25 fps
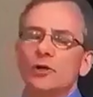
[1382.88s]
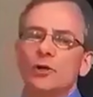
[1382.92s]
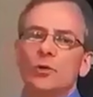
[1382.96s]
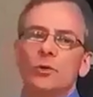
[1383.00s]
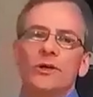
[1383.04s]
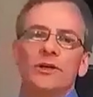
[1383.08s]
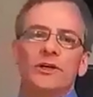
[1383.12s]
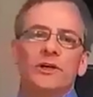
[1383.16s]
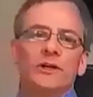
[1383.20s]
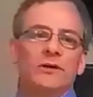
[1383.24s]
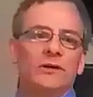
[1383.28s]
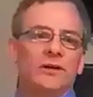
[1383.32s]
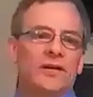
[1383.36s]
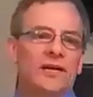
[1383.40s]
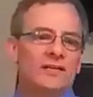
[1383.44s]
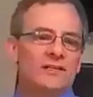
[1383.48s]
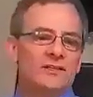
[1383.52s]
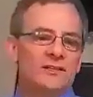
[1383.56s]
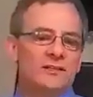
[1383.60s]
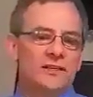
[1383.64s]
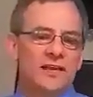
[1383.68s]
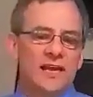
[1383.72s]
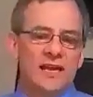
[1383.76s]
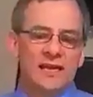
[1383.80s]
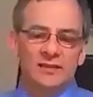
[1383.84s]
a lawyer
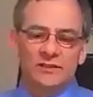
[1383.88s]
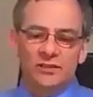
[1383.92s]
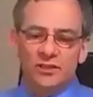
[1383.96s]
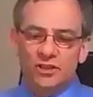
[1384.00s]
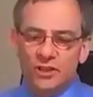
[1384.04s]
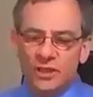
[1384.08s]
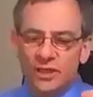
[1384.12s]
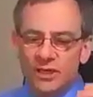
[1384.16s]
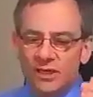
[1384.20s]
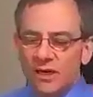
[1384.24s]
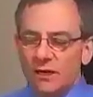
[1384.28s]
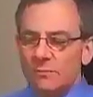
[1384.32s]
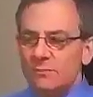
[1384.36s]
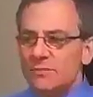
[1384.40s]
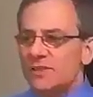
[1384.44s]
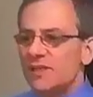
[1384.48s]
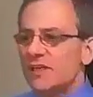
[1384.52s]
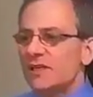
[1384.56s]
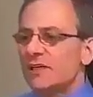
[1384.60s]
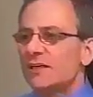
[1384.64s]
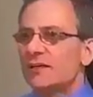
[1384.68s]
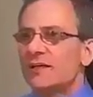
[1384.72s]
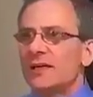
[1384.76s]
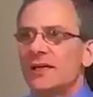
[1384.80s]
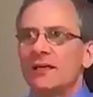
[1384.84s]
and she comes
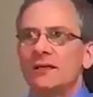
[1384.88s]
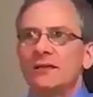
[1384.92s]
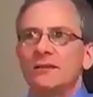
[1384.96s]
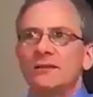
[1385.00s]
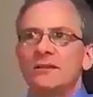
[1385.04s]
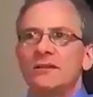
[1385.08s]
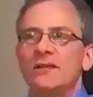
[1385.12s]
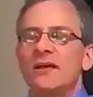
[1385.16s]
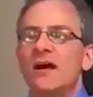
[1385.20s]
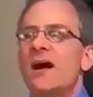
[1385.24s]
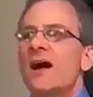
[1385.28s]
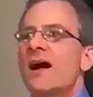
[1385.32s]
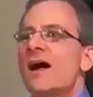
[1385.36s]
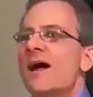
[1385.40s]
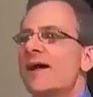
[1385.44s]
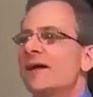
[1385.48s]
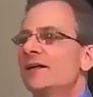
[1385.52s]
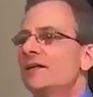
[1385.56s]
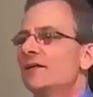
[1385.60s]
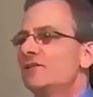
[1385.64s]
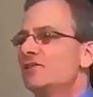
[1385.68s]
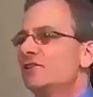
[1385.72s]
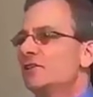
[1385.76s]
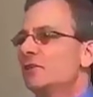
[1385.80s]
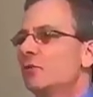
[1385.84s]
in at
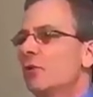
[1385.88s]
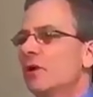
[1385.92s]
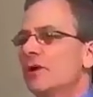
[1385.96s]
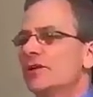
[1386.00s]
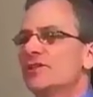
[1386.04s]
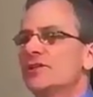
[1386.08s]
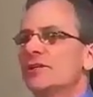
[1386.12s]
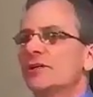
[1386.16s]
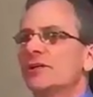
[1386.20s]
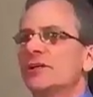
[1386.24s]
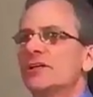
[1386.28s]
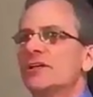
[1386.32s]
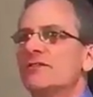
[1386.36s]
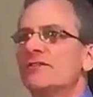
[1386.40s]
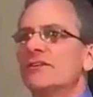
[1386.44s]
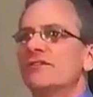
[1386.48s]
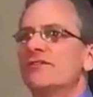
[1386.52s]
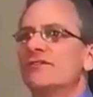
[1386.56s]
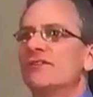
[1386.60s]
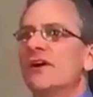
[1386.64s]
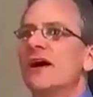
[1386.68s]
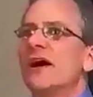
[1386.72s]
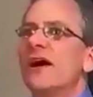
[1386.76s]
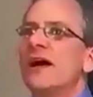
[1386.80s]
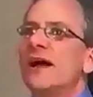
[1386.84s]
9 and she wants to leave
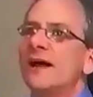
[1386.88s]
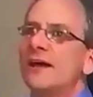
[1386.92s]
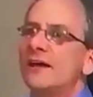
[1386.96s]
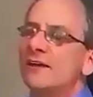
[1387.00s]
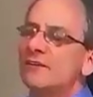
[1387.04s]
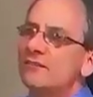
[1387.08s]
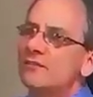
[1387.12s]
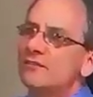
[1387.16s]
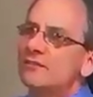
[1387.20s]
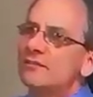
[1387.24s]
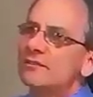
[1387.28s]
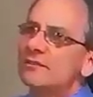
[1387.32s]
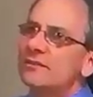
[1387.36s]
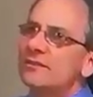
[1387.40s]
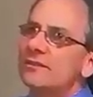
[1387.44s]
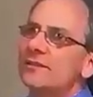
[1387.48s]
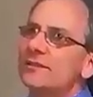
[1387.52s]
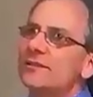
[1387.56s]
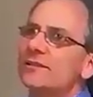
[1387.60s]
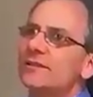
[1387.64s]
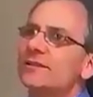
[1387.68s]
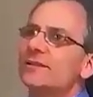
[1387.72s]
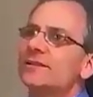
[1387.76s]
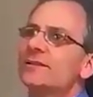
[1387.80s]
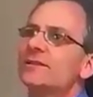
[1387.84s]
at 5,
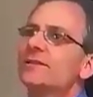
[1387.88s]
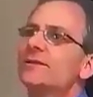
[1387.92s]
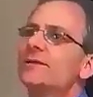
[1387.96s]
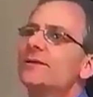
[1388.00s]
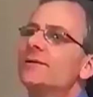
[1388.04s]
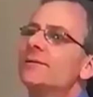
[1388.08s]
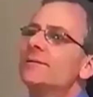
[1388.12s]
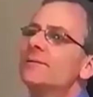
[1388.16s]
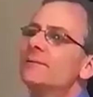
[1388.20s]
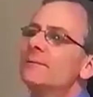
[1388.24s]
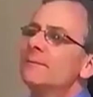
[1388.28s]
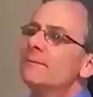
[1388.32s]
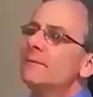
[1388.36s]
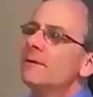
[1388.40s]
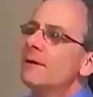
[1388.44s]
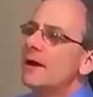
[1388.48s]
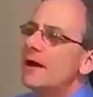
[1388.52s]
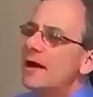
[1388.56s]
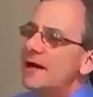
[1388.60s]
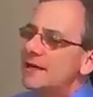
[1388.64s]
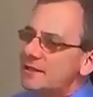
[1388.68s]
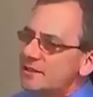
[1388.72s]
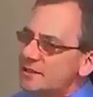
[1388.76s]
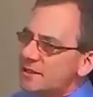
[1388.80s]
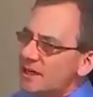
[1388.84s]

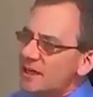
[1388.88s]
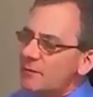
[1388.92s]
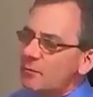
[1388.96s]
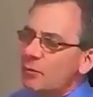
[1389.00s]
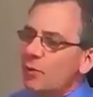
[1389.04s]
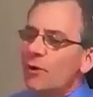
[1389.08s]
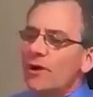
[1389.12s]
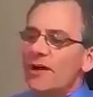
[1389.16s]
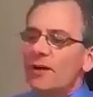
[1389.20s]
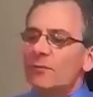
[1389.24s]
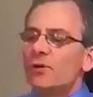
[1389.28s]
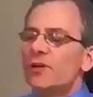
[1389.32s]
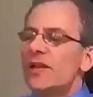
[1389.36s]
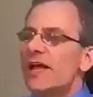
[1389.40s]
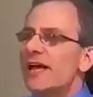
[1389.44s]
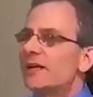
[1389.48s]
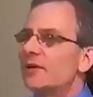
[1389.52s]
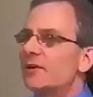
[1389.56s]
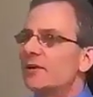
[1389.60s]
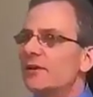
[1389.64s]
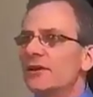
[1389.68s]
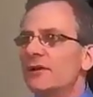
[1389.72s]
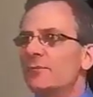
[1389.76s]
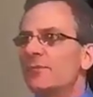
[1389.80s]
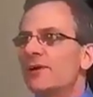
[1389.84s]
I say, boy, I'm glad
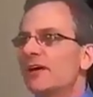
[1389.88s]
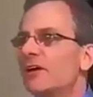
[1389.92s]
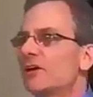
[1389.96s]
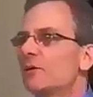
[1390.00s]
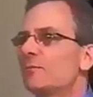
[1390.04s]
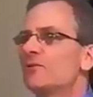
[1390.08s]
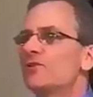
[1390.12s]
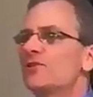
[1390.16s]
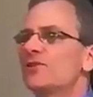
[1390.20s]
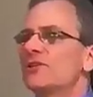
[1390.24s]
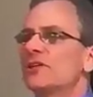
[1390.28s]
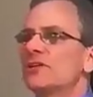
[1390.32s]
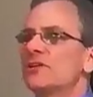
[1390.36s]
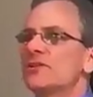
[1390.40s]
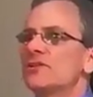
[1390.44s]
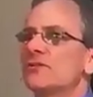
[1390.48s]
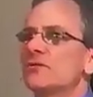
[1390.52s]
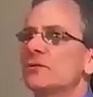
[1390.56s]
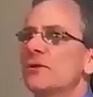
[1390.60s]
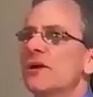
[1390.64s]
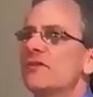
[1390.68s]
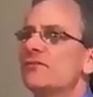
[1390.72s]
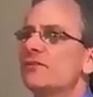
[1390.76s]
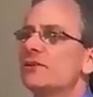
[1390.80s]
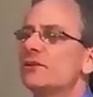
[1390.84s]
I only pay her a percentage
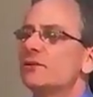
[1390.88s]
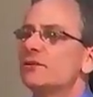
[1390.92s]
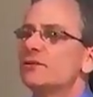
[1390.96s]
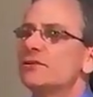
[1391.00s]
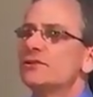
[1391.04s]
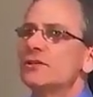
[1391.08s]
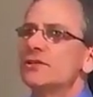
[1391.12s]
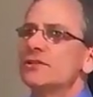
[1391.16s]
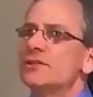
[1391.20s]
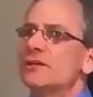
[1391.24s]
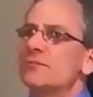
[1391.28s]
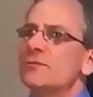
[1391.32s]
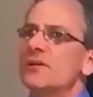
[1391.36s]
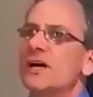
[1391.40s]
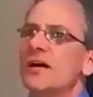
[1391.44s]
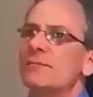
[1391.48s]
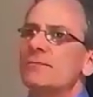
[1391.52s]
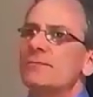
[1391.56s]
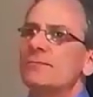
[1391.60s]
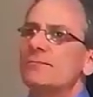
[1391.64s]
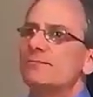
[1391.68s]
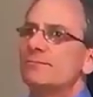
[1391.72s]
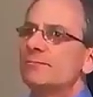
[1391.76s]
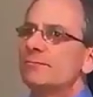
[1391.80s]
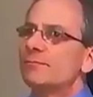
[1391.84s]
of revenues because I'm
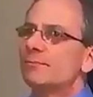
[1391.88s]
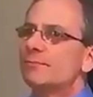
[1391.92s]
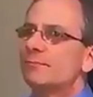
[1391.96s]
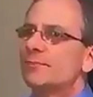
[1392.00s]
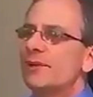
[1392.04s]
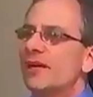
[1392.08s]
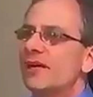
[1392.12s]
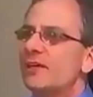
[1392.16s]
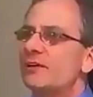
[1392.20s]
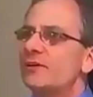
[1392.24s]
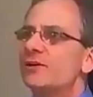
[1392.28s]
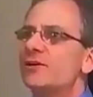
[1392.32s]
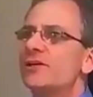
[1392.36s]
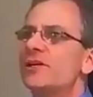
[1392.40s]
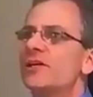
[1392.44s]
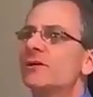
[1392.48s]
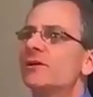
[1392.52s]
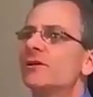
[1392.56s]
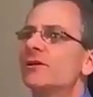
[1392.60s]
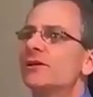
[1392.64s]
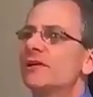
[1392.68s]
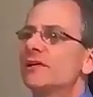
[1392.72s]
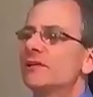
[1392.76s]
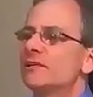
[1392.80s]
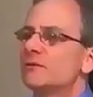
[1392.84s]
not paying her
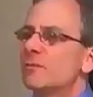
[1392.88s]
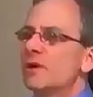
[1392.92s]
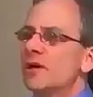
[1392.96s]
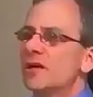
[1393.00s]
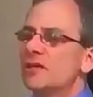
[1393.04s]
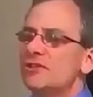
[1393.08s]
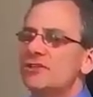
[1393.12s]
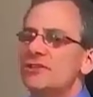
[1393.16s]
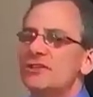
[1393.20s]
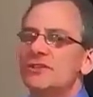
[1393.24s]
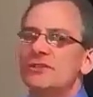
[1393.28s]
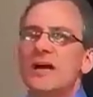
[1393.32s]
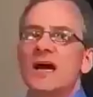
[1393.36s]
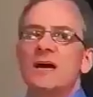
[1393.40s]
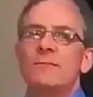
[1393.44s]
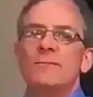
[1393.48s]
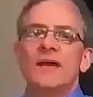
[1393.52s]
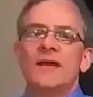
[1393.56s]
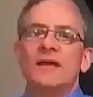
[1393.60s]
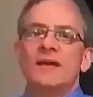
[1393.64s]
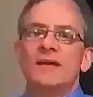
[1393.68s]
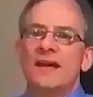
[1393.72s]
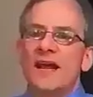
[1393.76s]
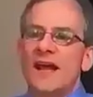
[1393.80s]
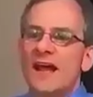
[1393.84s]
nearly as much. She's not
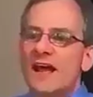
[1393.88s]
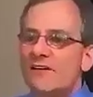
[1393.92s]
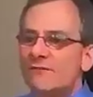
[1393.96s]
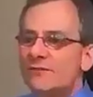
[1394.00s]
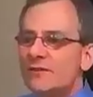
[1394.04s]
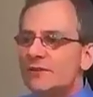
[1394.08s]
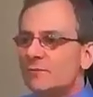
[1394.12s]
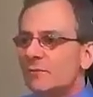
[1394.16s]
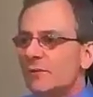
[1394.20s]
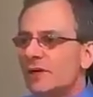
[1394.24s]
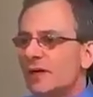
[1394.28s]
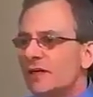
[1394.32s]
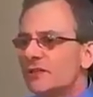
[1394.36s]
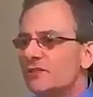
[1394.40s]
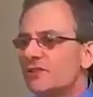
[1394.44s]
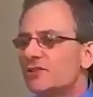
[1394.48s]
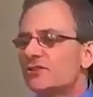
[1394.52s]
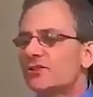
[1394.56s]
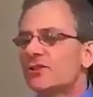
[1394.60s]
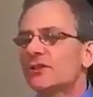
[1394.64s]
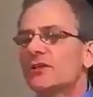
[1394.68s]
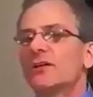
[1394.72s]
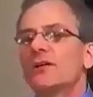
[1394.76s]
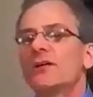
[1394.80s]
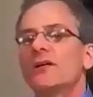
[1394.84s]
making half as
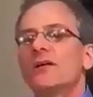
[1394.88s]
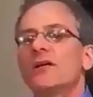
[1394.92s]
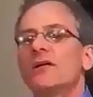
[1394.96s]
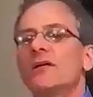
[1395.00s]
much